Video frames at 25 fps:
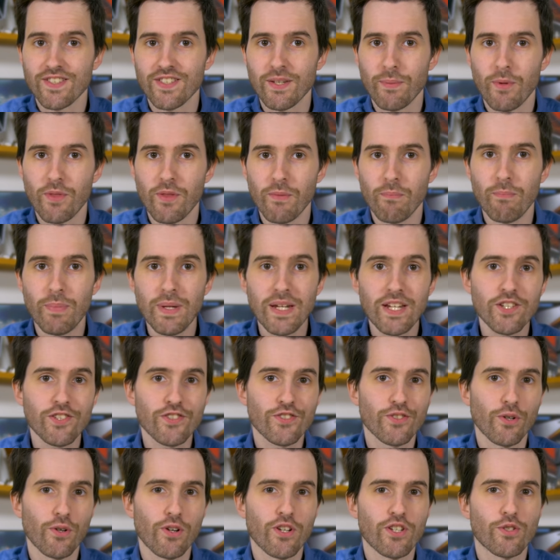some of the biggest
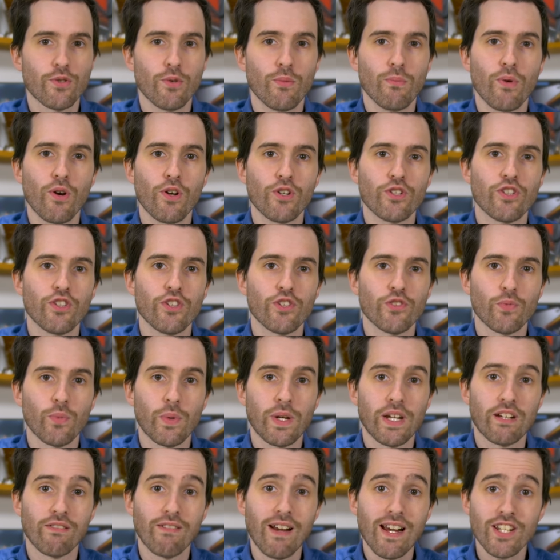stories to emerge this
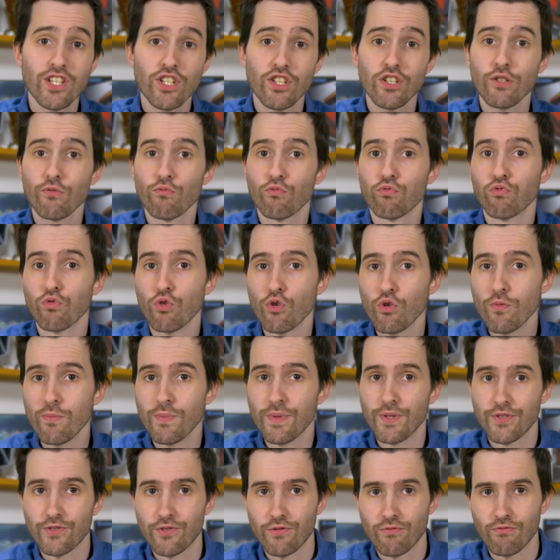week are actually
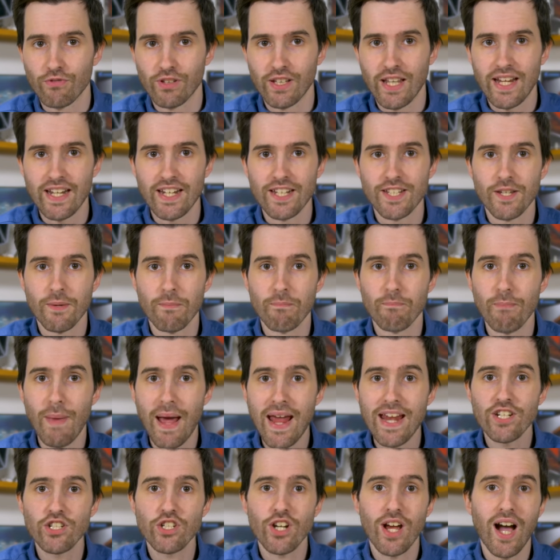rumors relating to
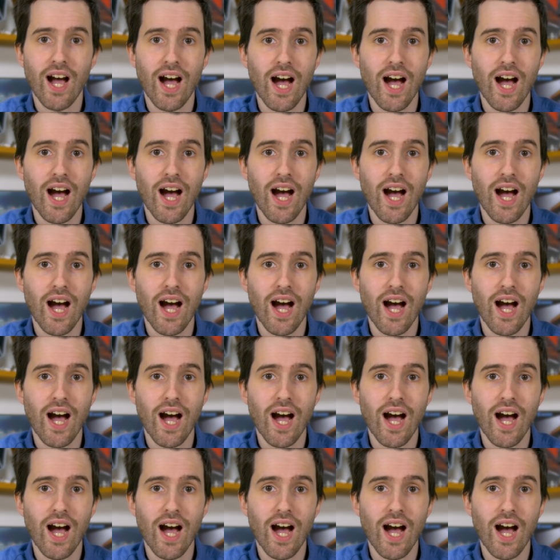major